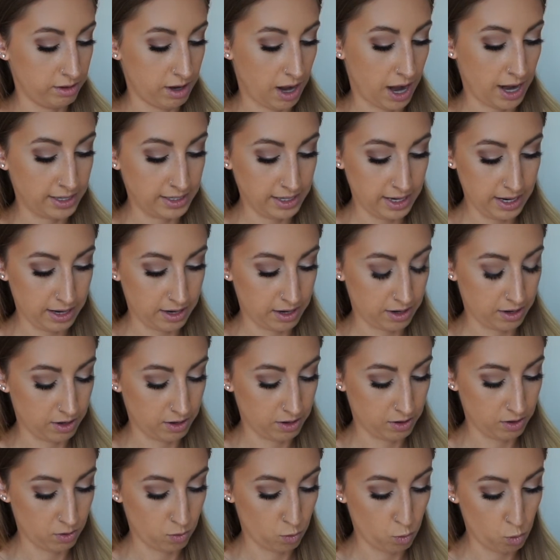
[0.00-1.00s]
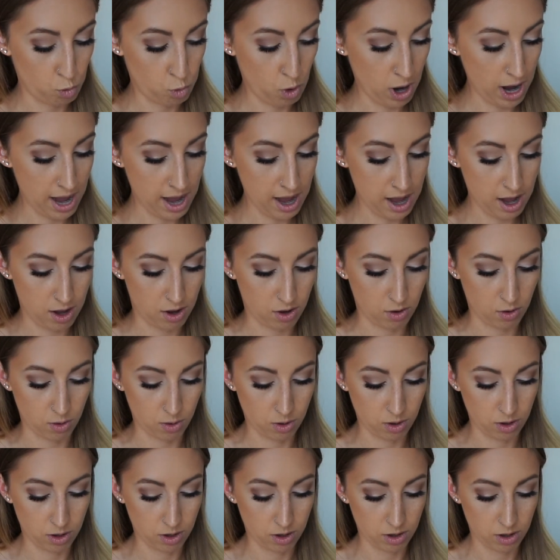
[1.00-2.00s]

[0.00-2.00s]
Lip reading: I did. Wow!